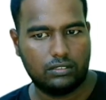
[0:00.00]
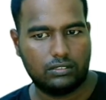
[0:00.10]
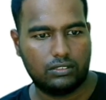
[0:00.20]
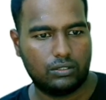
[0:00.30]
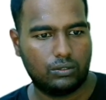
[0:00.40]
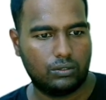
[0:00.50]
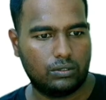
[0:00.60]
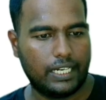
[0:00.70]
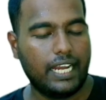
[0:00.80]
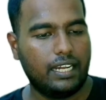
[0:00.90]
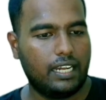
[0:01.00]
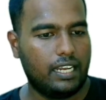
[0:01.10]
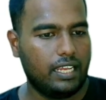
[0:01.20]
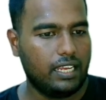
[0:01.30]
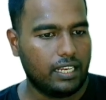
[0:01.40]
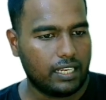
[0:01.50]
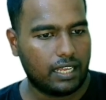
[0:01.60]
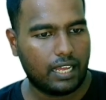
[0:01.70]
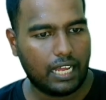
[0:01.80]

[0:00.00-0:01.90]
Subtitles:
So 90